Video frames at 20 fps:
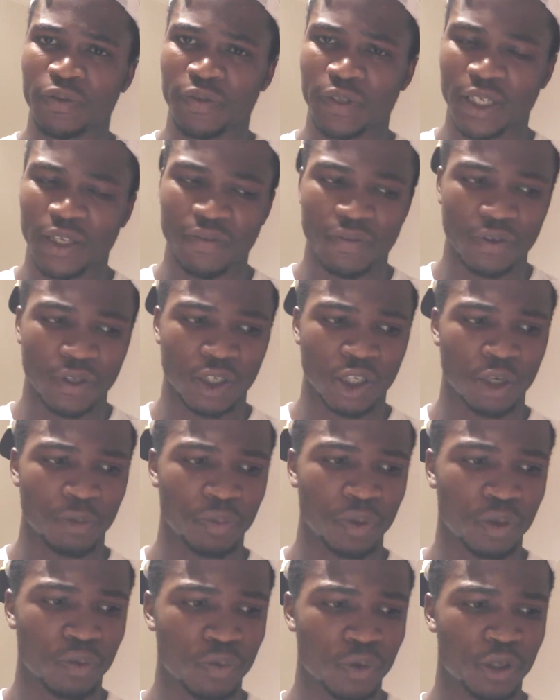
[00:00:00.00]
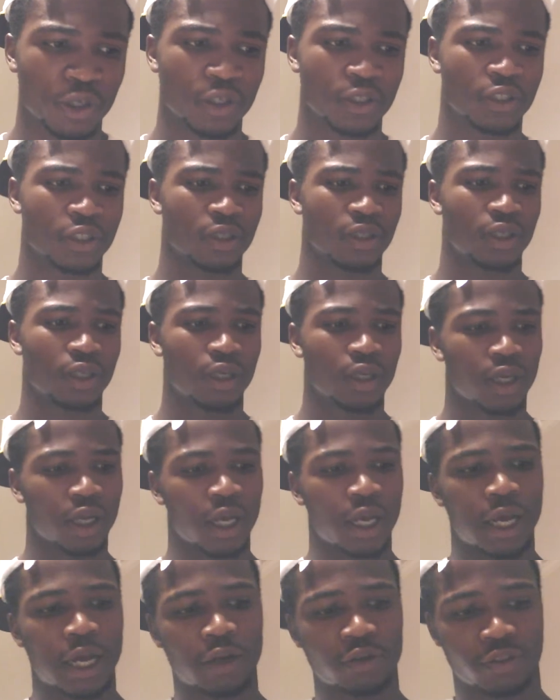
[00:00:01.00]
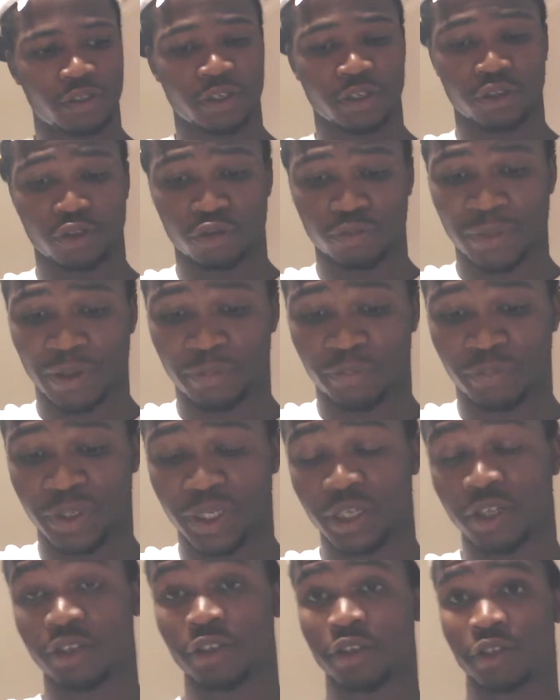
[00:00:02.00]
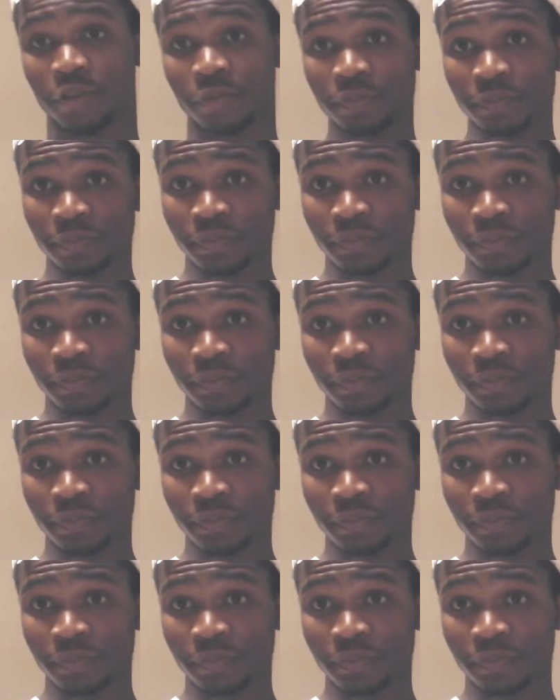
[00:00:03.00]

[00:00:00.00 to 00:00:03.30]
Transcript: giving a couple of words out there to my peers,